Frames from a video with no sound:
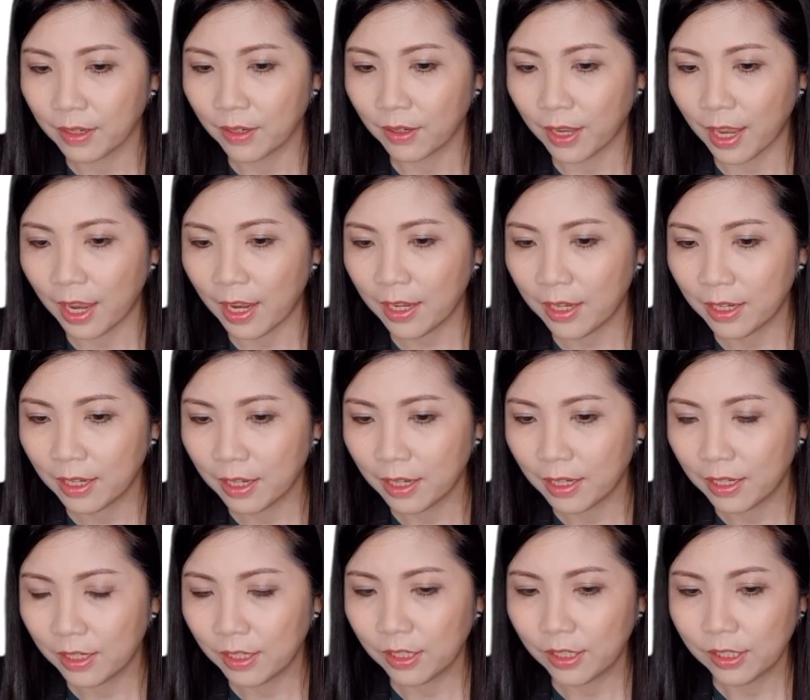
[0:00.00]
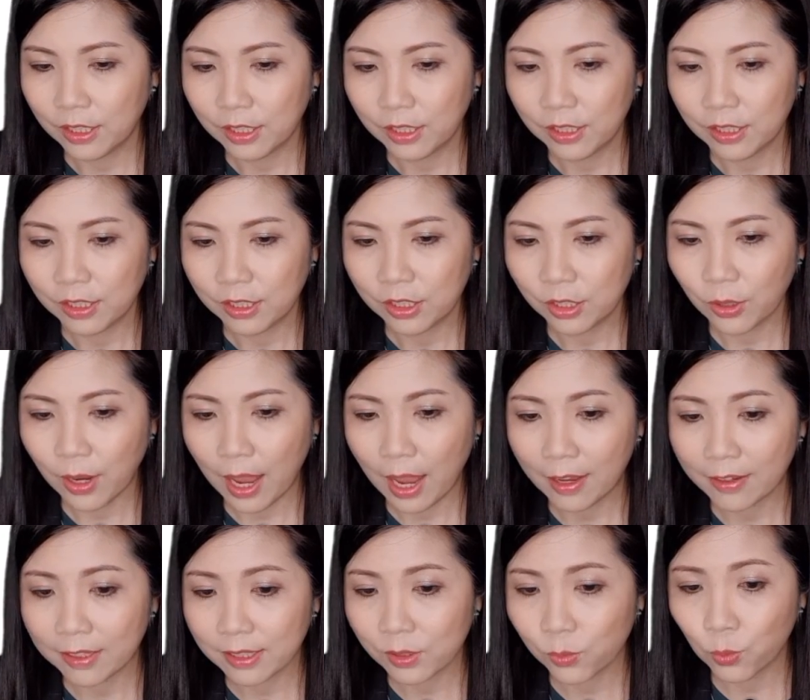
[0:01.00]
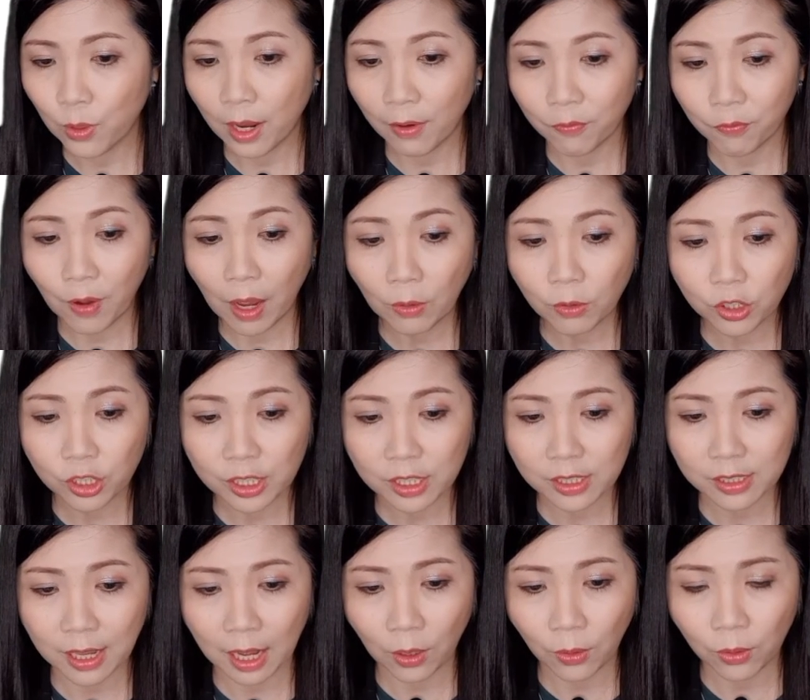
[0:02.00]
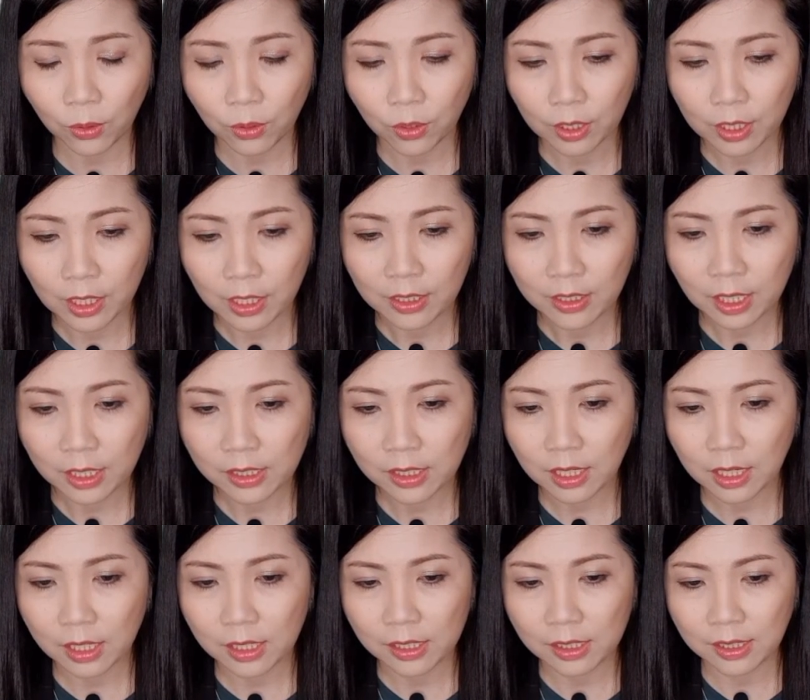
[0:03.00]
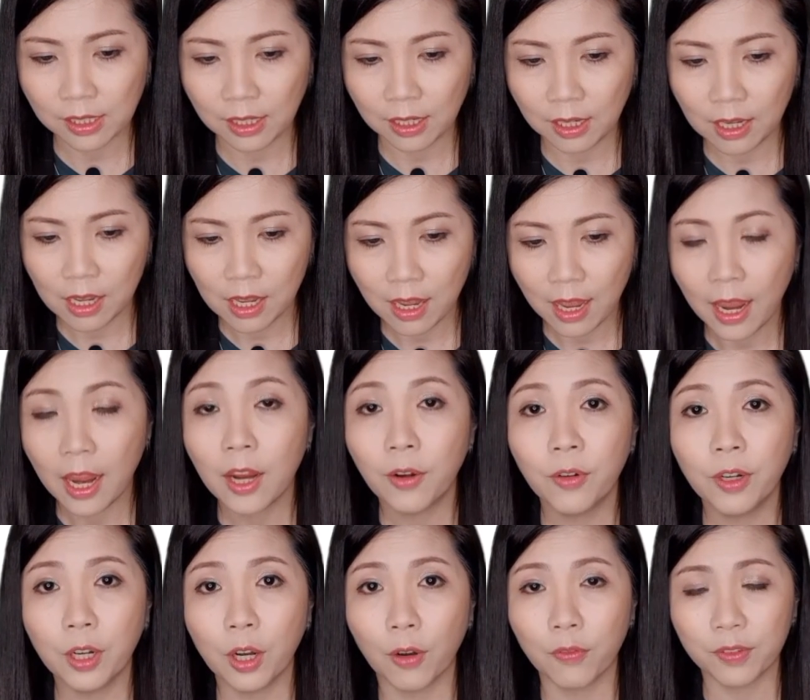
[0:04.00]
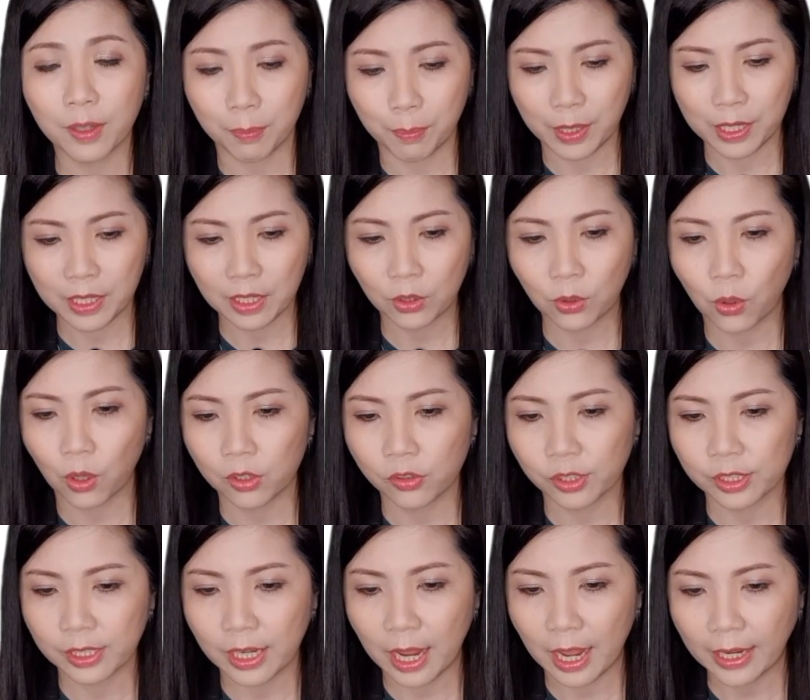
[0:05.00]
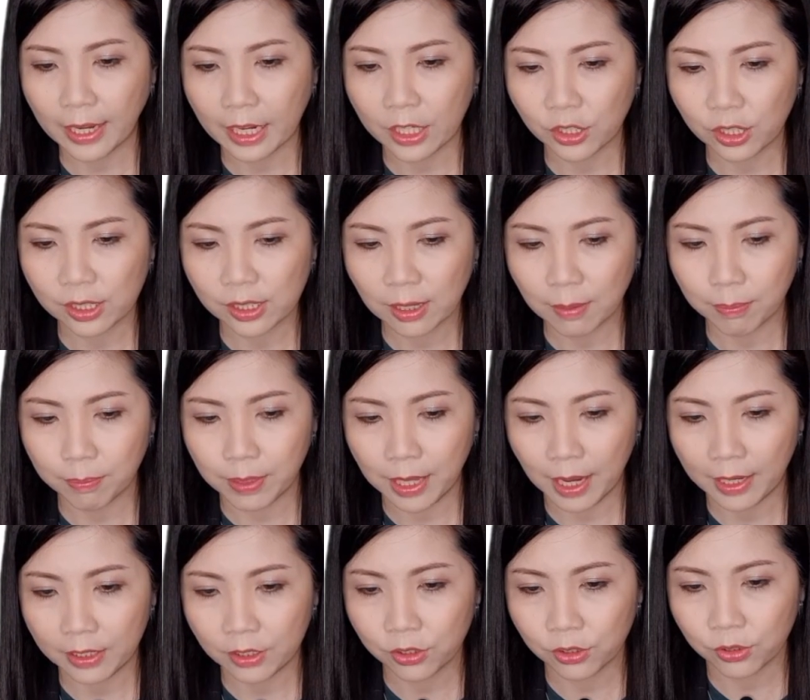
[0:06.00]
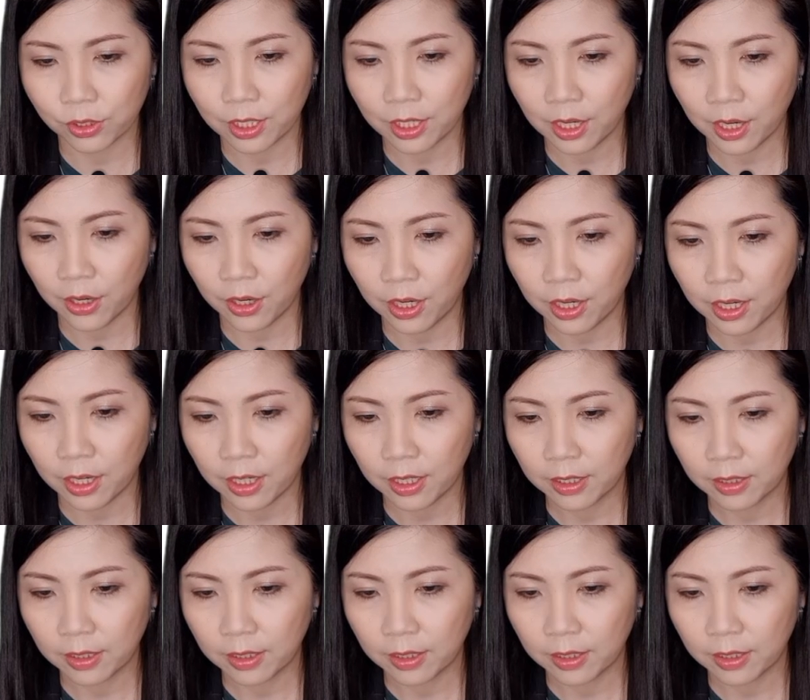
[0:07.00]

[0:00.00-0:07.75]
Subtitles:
Okay, so as we have found just now, this is the area of the bigger quadrant. I can just apply it to here.